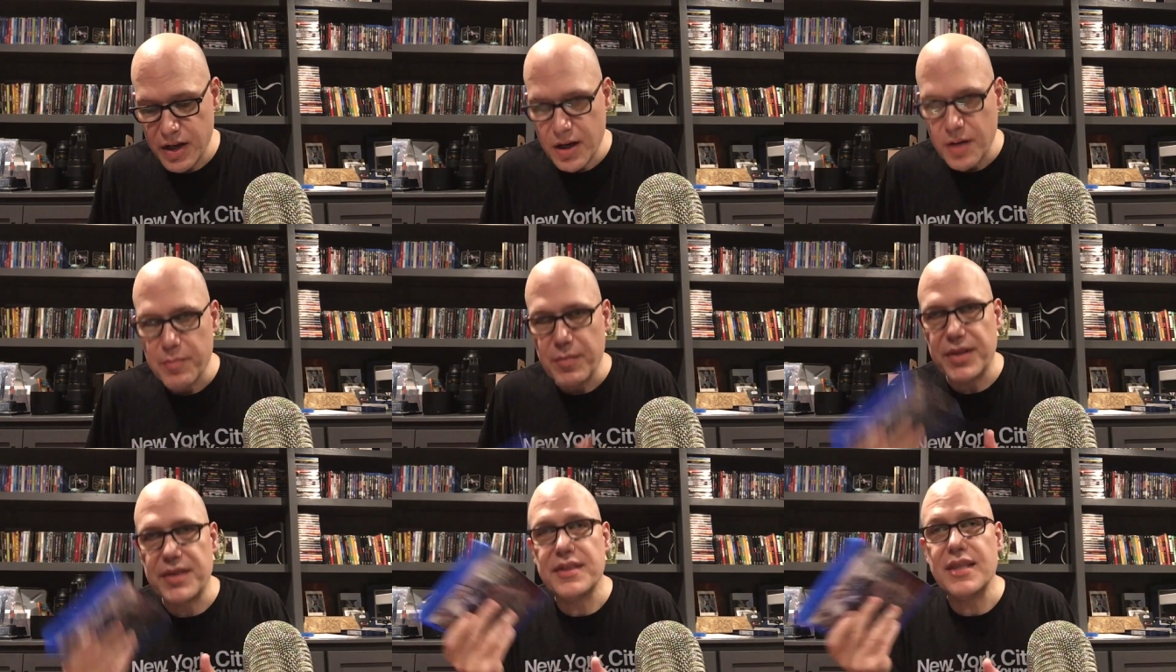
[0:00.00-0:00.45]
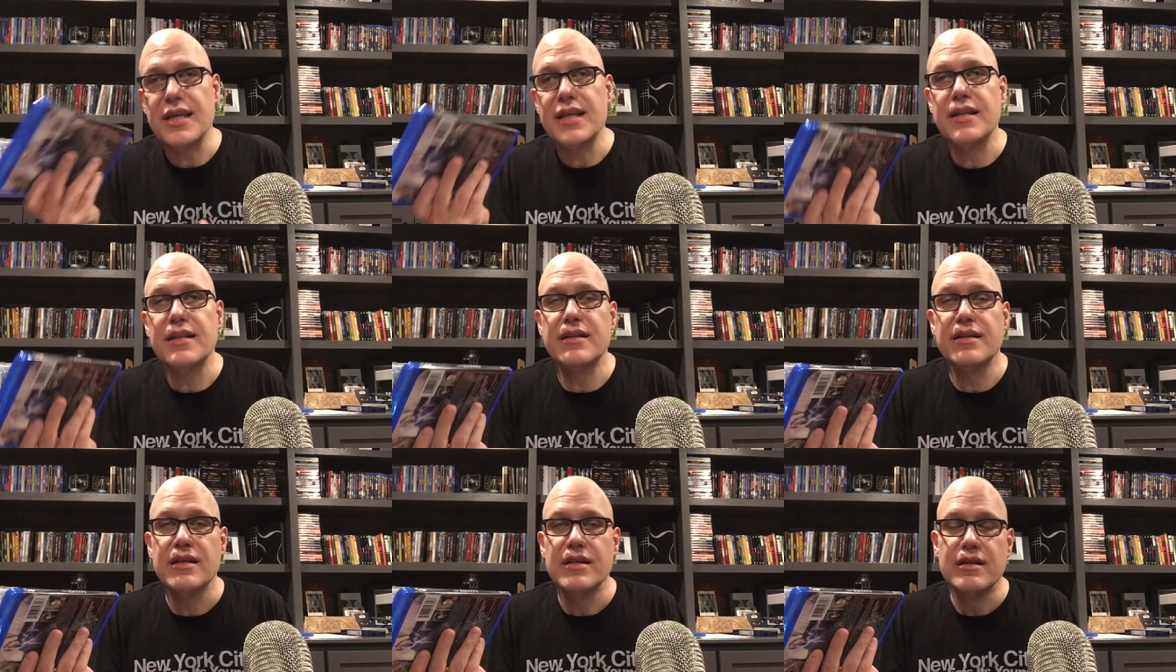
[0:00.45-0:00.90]
But
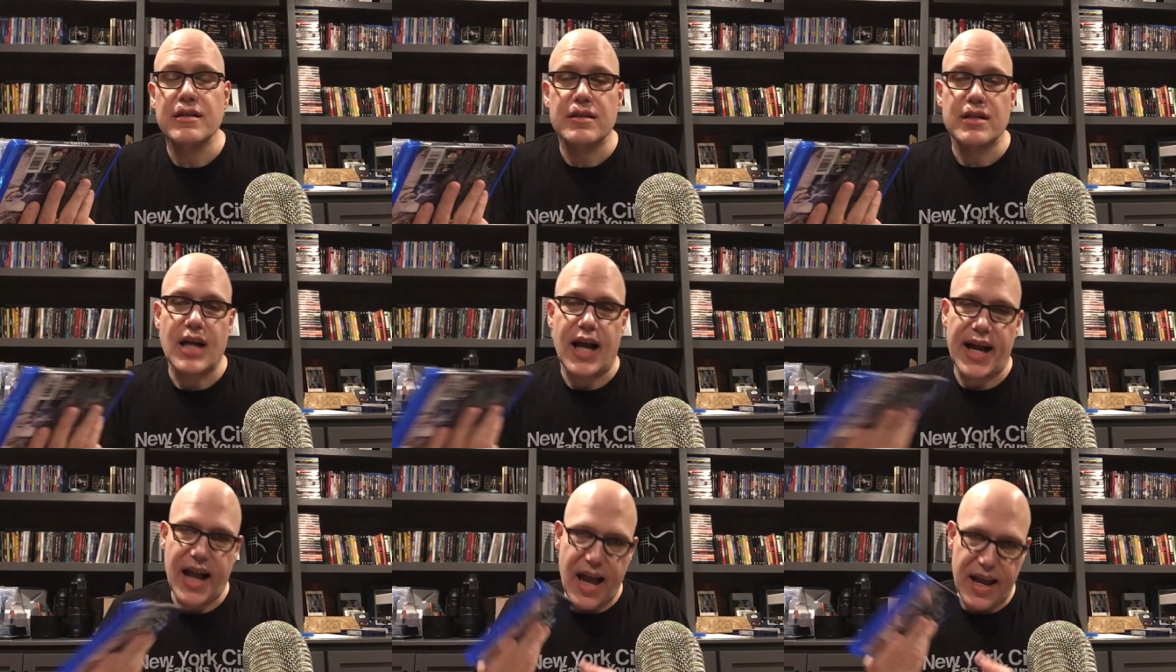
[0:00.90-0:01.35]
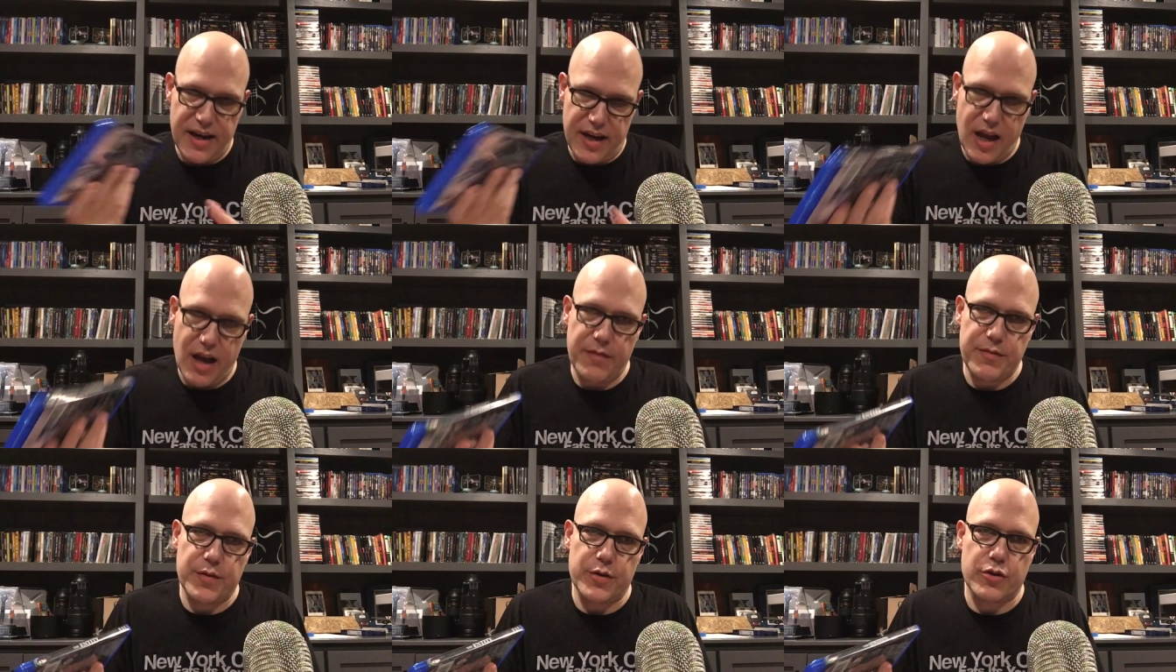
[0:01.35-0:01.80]
then I got an
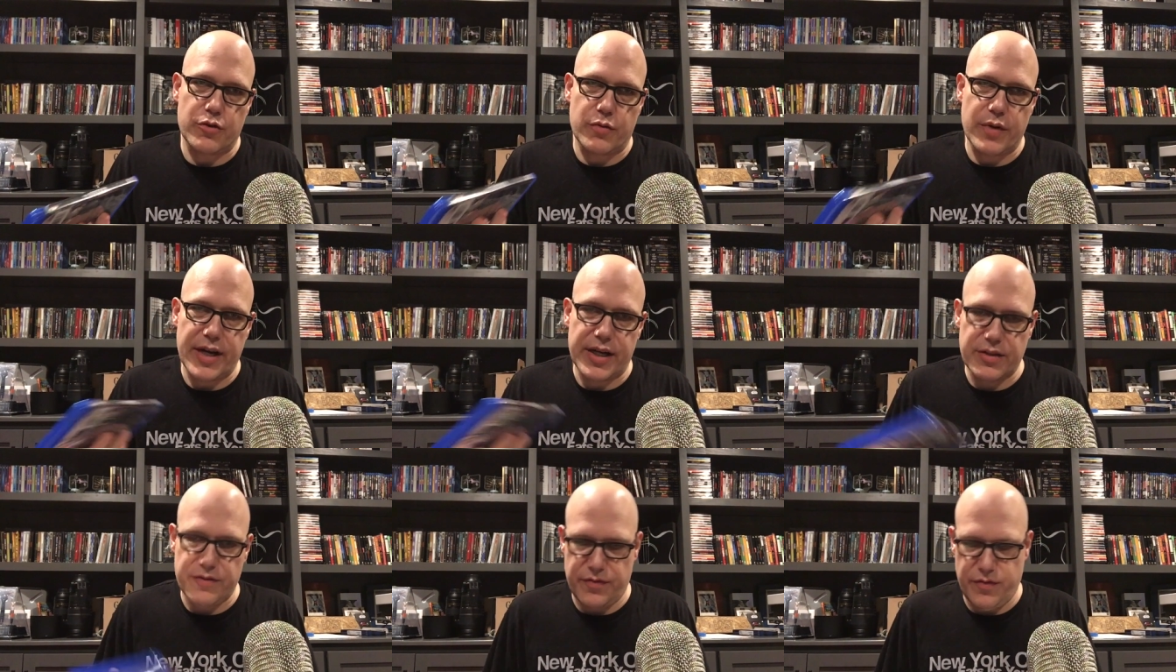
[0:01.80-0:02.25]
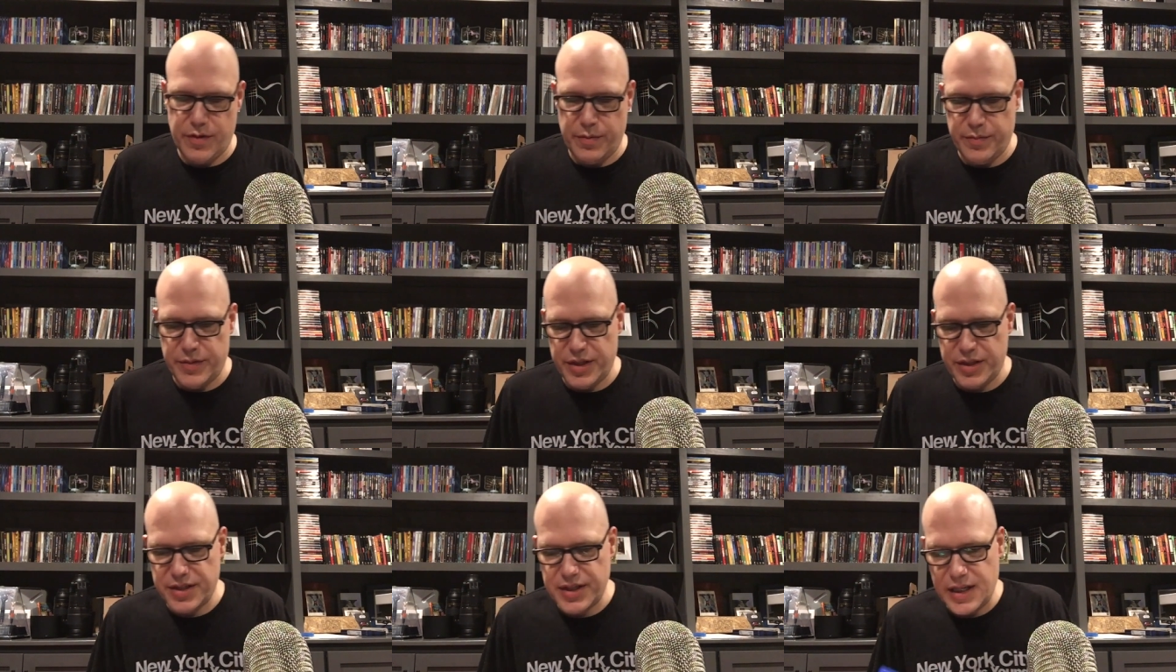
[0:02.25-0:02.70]
offer direct from
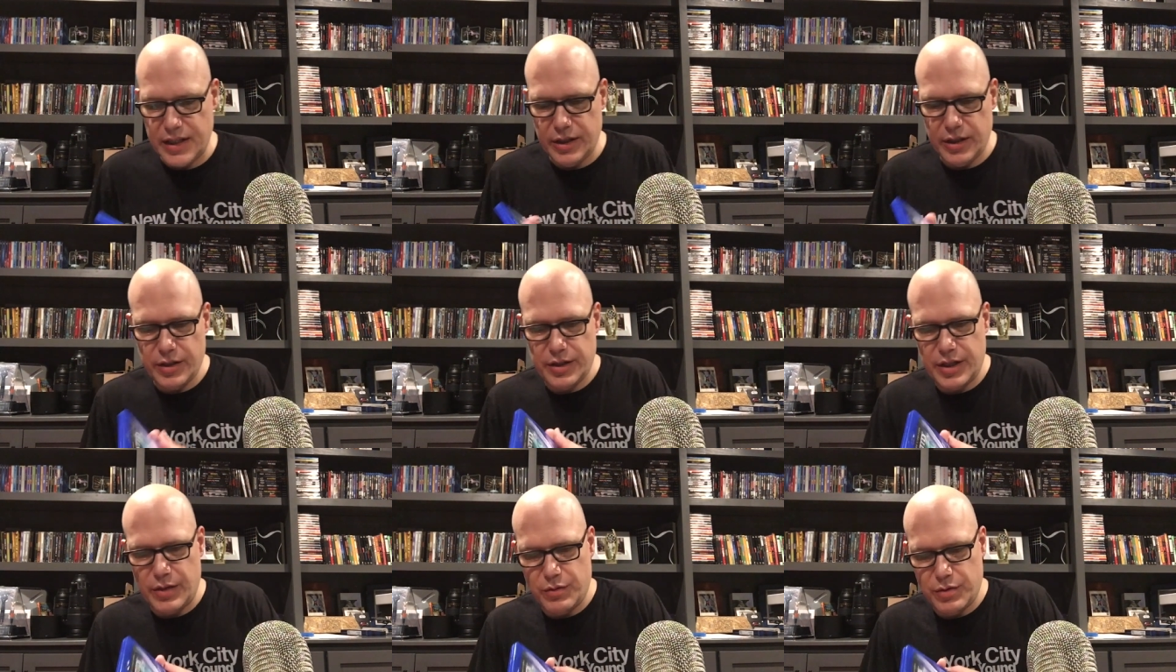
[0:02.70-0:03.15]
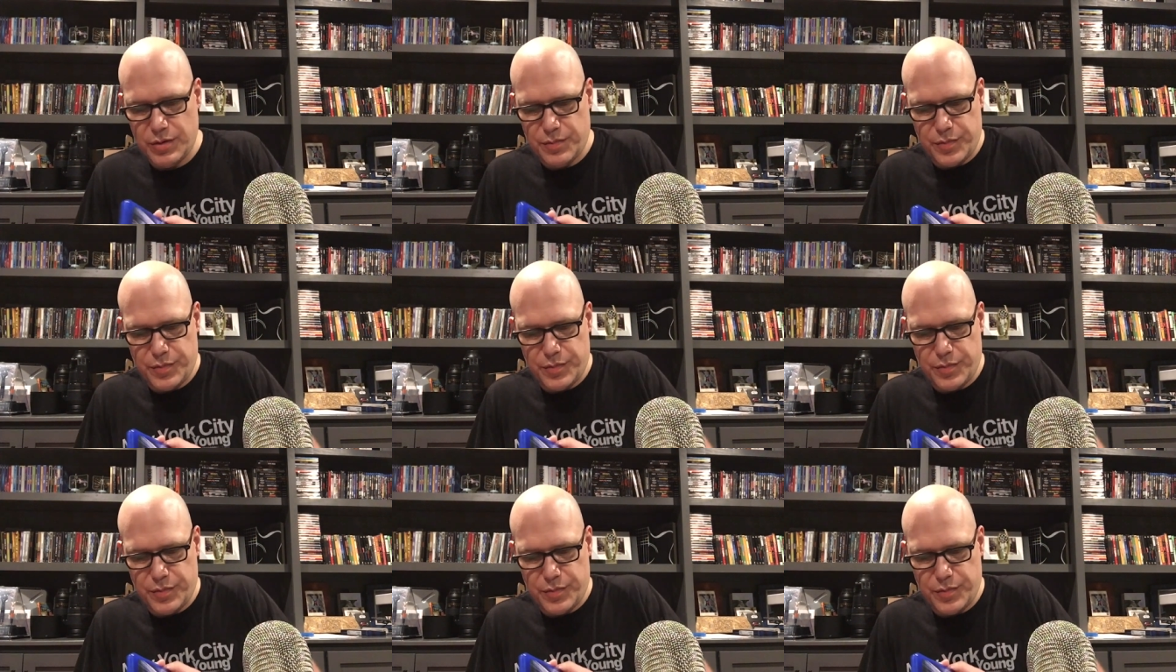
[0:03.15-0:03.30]
the seller that was